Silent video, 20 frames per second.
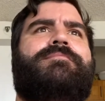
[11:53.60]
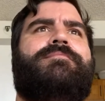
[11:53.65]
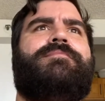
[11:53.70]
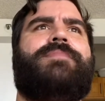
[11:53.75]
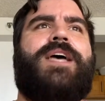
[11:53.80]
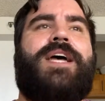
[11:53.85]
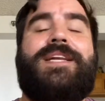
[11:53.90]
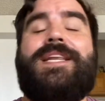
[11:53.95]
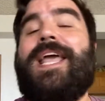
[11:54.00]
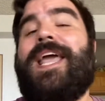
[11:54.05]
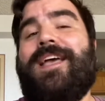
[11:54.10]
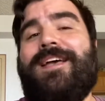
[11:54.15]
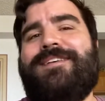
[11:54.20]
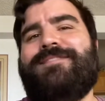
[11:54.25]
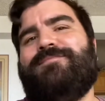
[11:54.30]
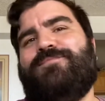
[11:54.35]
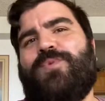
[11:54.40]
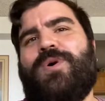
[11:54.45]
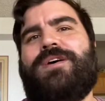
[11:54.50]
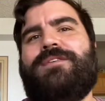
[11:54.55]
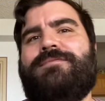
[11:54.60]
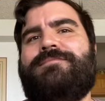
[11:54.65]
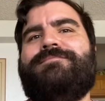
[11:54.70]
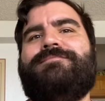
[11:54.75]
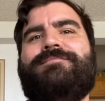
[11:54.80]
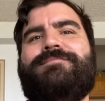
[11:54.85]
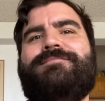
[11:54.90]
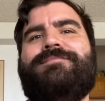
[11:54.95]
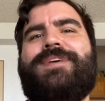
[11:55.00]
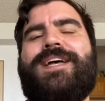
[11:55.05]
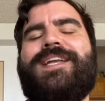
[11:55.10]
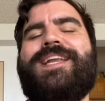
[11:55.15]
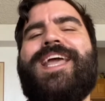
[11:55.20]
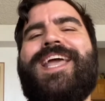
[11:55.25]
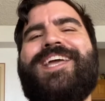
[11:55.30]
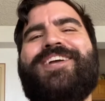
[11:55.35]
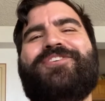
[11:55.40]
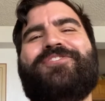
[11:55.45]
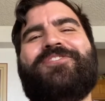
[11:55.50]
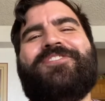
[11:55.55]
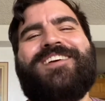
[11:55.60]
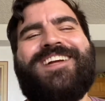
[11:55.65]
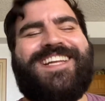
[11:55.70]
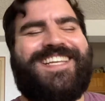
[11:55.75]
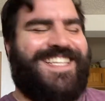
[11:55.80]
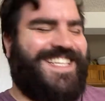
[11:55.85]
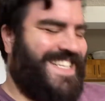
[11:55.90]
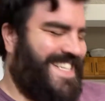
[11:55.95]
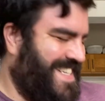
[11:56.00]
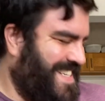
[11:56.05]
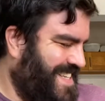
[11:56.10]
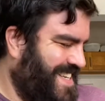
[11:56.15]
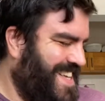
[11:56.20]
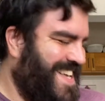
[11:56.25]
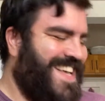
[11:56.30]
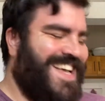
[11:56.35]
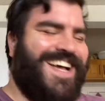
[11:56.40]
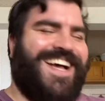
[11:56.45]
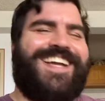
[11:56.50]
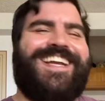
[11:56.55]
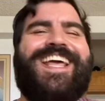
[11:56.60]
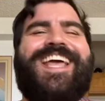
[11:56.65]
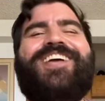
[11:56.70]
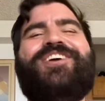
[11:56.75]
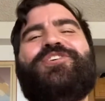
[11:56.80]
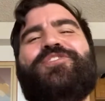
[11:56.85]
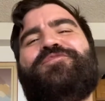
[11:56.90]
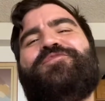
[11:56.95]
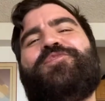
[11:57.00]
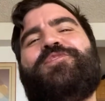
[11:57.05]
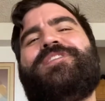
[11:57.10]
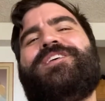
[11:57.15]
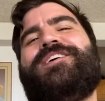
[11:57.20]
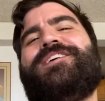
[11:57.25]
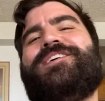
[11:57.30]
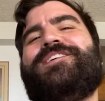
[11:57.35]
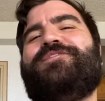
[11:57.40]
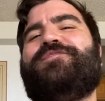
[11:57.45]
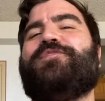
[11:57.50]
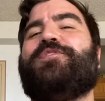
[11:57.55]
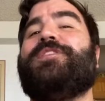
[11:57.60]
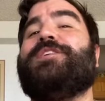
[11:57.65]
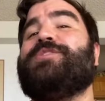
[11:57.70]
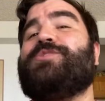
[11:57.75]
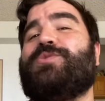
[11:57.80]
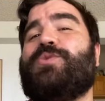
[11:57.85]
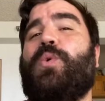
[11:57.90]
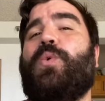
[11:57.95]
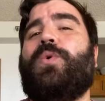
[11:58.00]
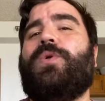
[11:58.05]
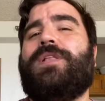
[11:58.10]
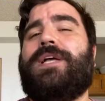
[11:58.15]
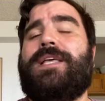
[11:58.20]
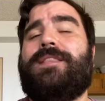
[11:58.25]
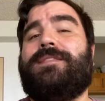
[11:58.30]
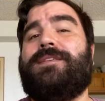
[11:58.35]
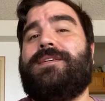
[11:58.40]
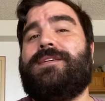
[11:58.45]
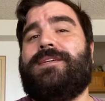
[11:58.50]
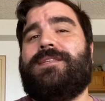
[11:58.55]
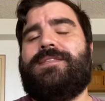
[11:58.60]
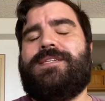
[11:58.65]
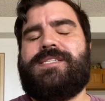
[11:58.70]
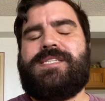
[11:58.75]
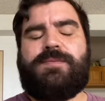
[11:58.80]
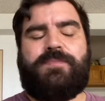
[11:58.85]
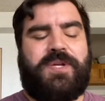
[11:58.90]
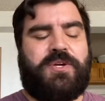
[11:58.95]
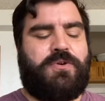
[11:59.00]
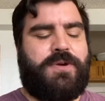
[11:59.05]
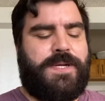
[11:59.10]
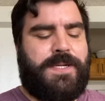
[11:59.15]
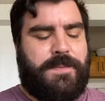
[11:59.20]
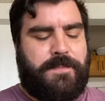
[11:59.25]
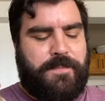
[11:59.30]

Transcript: anchor, an anchor for the soul and the spirit.